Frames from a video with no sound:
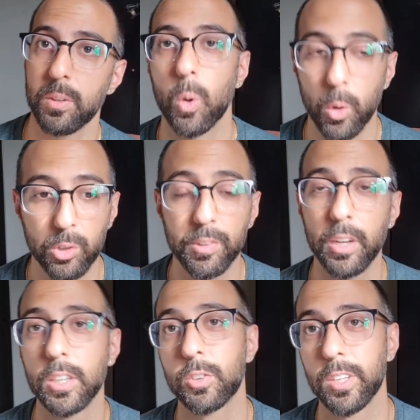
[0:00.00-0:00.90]
or you've
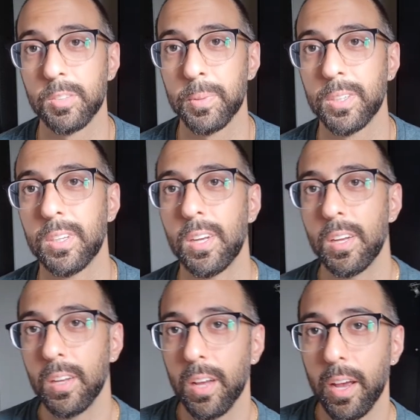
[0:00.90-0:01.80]
gotten a transplant
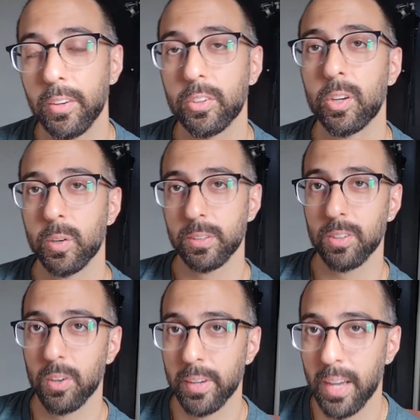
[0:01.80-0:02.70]
and you're curious
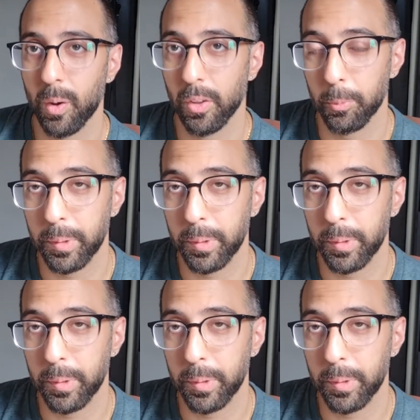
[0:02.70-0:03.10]
on how other